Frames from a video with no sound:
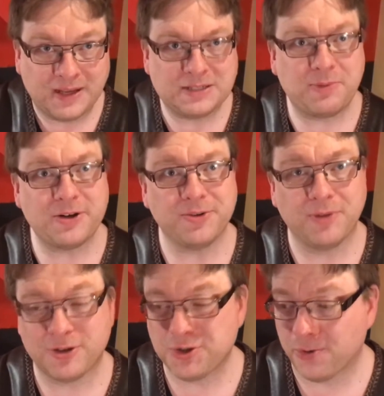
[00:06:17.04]
expression,
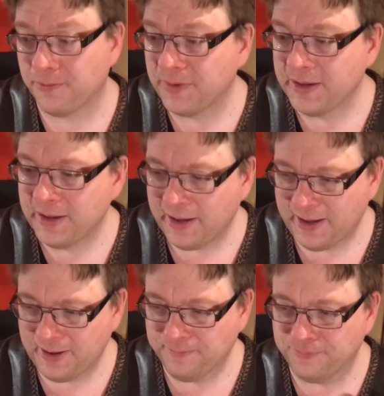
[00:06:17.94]
not sure.
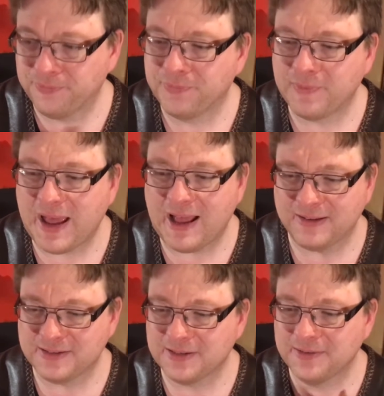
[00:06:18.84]

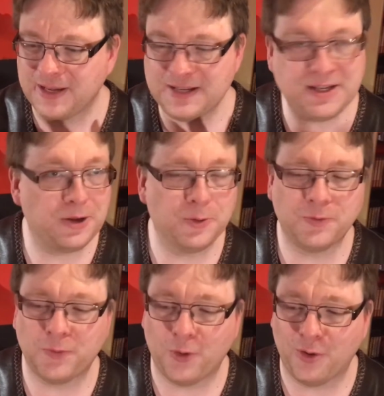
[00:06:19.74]
And he's in
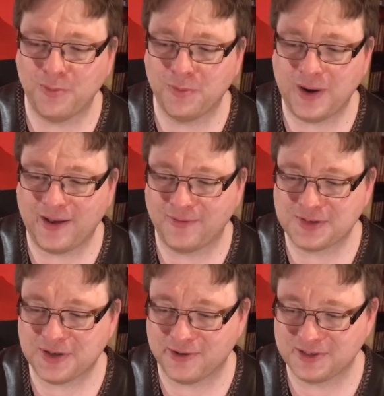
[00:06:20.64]
good form. We have
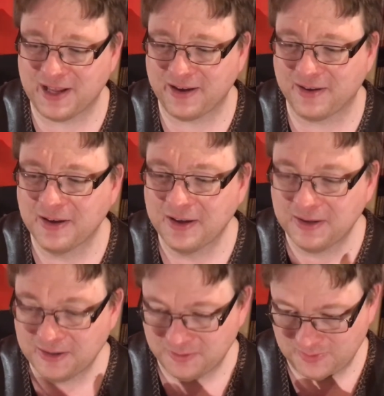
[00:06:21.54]
songs like,
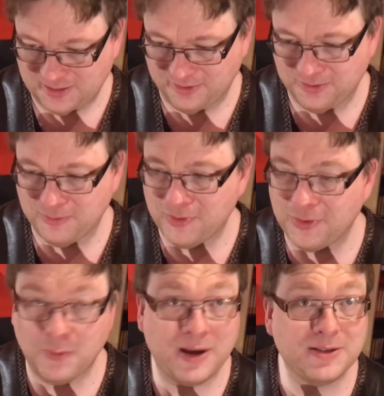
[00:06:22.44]
well,
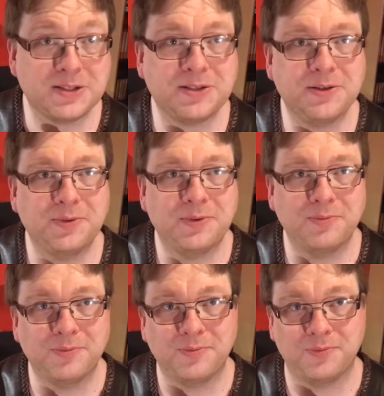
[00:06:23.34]
the ones,
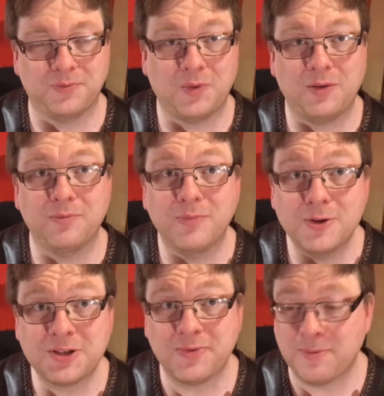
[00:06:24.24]
well,
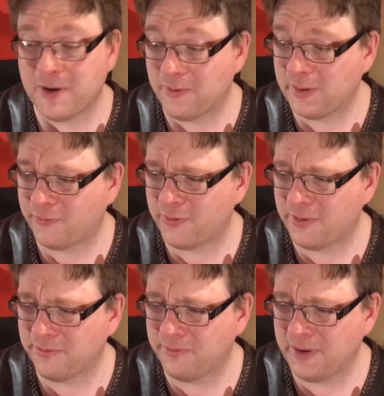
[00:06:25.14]
most of them are
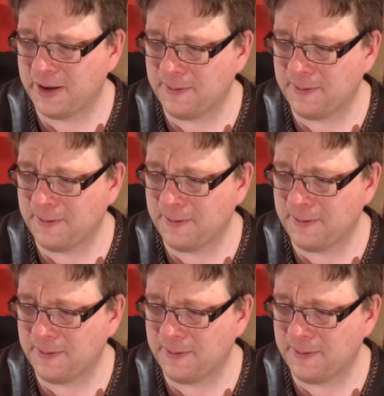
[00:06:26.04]
from